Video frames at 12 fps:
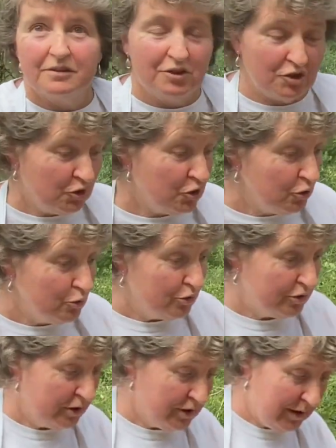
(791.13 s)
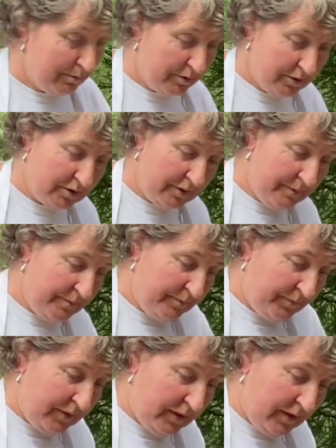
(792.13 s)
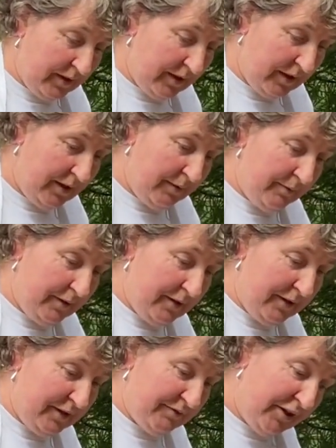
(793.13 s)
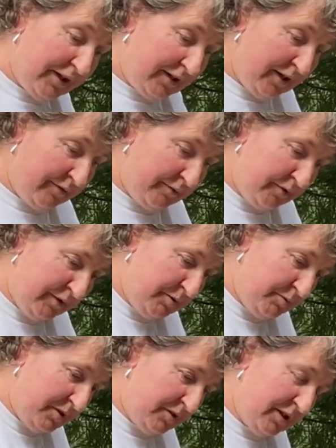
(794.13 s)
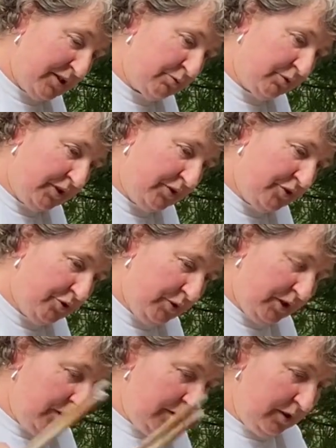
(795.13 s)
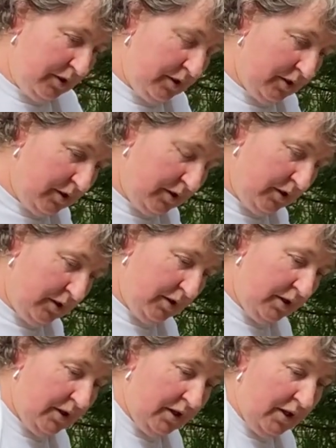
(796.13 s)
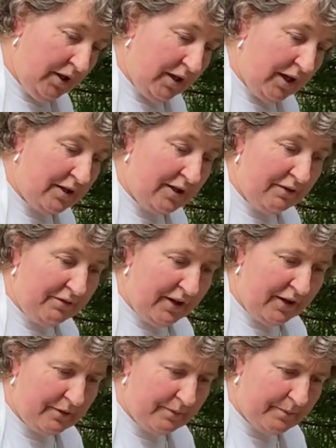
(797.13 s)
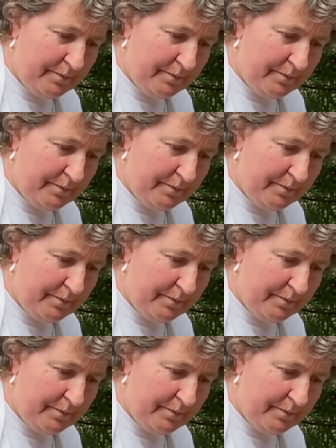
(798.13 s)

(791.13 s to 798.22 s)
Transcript: that use these embers, and it's very clear from the recipes that that's what they're doing. And in fact,